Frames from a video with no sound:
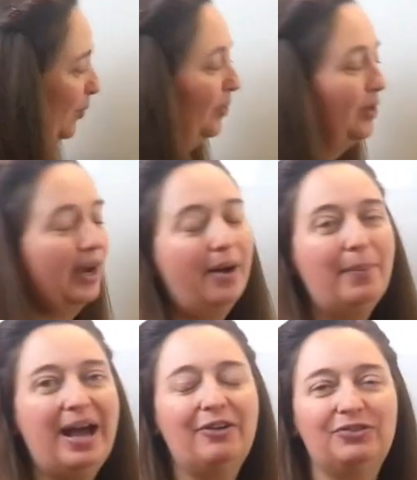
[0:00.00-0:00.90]
will come
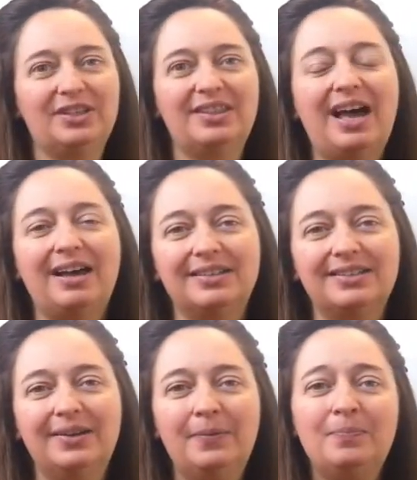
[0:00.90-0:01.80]
after that.
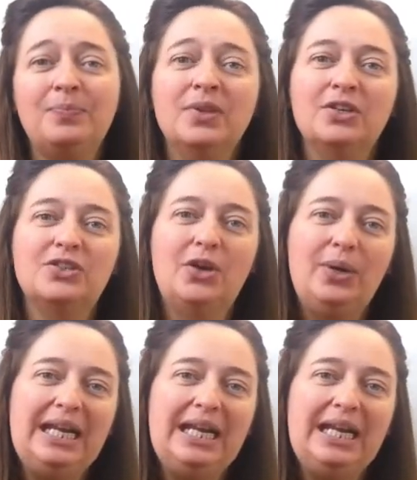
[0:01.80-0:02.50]
So